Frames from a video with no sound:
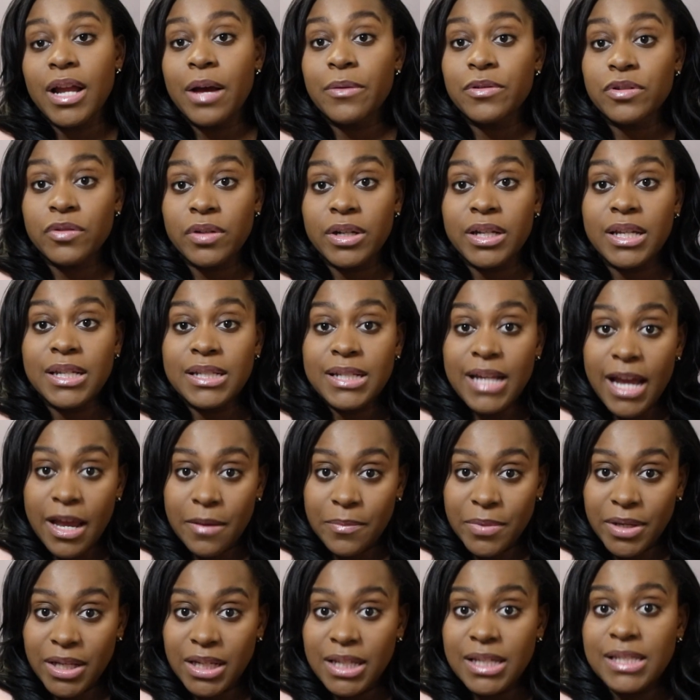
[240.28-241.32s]
I was going to get
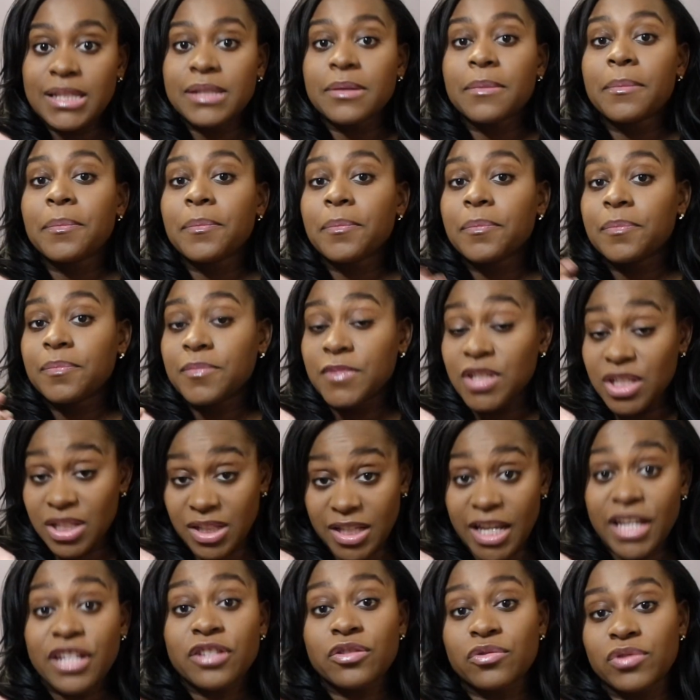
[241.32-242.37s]
diabetes,
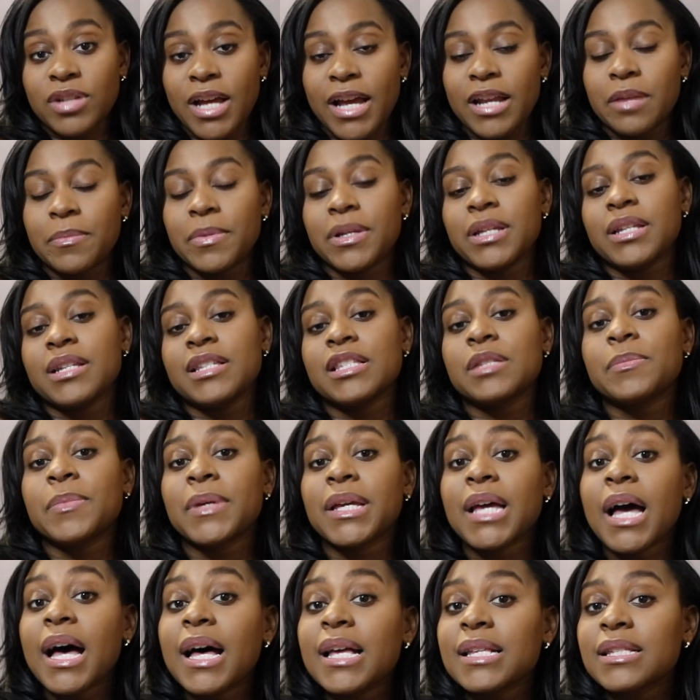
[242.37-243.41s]
gestational diabetes
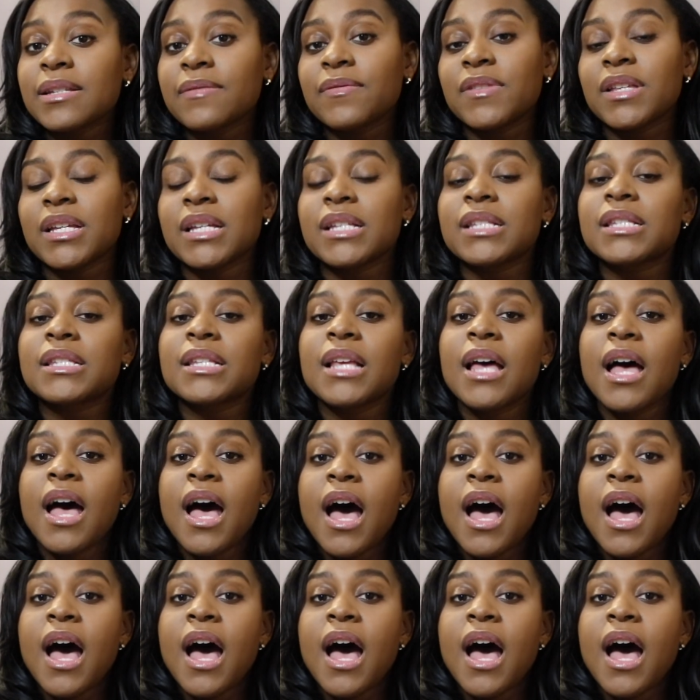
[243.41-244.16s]
because of this.